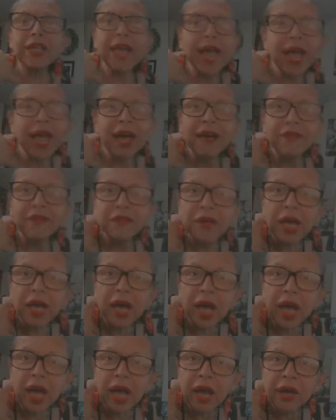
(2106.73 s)
have
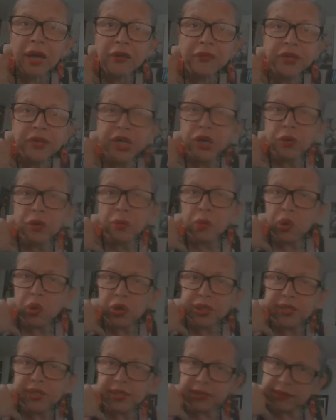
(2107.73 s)
uh, rigor
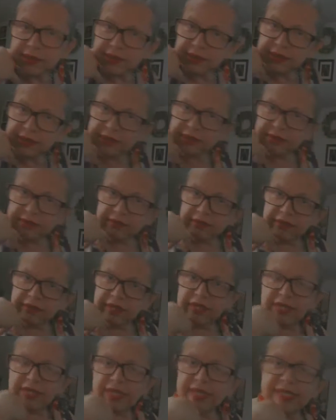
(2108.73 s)
mortis.
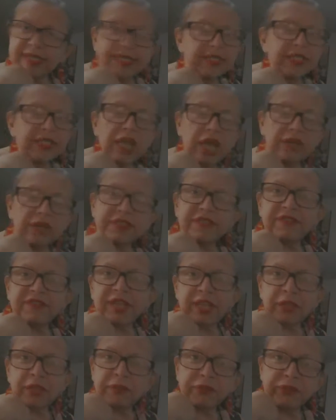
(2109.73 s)
He did not
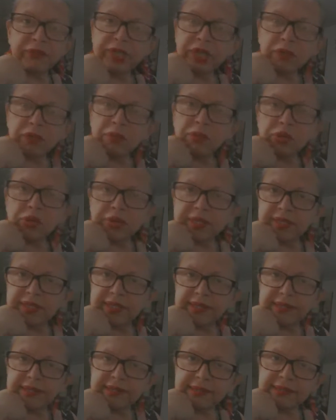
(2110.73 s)
develop rigor
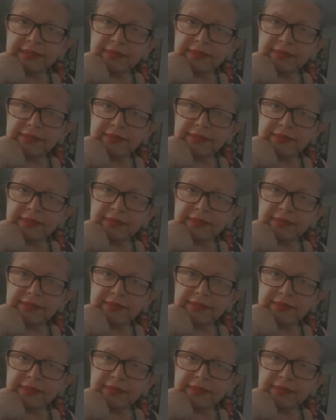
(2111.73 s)
mortis.